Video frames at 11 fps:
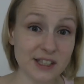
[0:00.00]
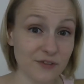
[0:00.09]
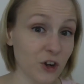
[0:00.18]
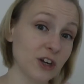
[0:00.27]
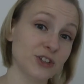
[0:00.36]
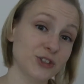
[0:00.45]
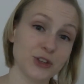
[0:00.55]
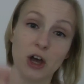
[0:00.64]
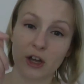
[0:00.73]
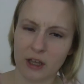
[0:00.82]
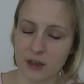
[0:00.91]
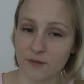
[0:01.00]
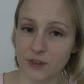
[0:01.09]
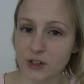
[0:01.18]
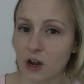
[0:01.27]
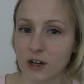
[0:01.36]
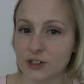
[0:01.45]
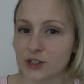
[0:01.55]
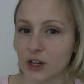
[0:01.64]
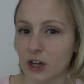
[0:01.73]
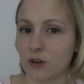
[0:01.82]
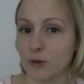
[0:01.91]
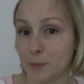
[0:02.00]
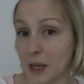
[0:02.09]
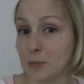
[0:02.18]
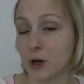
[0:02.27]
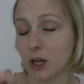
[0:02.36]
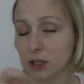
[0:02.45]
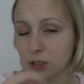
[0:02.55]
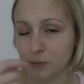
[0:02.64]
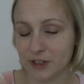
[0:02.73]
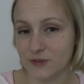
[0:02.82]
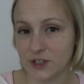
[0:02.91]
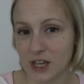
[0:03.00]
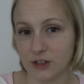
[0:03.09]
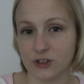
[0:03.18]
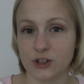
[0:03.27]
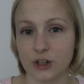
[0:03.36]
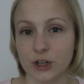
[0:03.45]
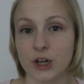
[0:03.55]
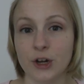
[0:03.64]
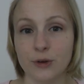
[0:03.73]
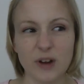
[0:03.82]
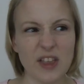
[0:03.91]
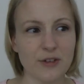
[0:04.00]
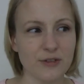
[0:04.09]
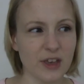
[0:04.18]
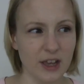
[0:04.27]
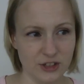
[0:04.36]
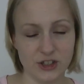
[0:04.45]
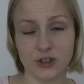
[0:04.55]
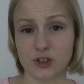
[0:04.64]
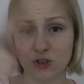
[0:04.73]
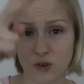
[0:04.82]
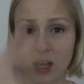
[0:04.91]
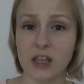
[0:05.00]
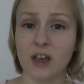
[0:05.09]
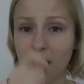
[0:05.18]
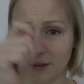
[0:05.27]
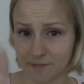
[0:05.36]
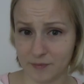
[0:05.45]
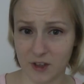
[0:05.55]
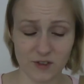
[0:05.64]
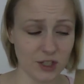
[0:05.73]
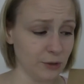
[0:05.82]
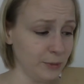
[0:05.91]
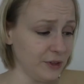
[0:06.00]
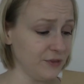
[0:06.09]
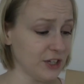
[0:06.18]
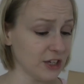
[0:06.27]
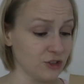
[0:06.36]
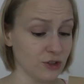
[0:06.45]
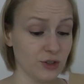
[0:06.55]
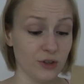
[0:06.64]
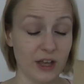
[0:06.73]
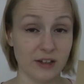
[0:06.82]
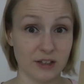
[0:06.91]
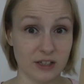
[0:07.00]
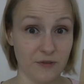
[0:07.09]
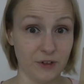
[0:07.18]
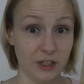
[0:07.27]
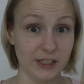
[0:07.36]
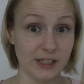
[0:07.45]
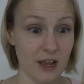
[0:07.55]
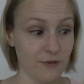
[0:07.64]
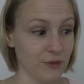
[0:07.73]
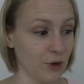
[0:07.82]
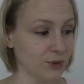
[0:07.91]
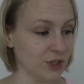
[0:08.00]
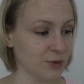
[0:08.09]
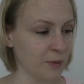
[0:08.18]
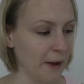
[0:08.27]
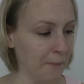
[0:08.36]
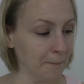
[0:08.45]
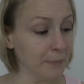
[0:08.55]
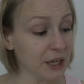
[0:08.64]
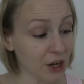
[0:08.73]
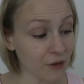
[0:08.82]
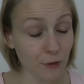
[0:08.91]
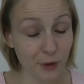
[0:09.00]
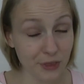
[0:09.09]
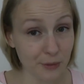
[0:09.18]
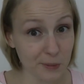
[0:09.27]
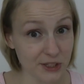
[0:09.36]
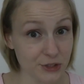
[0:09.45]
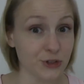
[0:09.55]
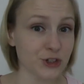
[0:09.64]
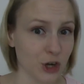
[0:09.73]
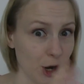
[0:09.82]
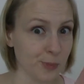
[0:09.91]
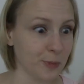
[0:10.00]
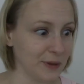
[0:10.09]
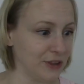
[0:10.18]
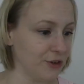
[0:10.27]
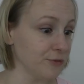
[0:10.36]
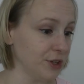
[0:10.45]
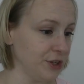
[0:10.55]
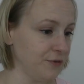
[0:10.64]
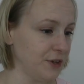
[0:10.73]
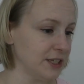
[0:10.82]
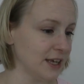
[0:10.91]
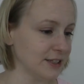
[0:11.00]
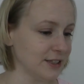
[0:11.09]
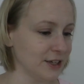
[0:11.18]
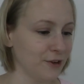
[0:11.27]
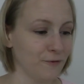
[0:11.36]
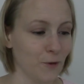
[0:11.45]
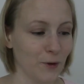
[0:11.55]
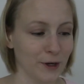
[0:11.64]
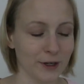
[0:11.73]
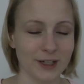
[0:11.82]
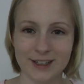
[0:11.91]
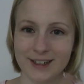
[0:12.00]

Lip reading: of cardstock and give the cardstock or paper a little bit of texture rather than just a straight cut. Gives a little bit of texture. So that definitely saved those as well. Be careful with them because they're sharp, but they're really fantastic for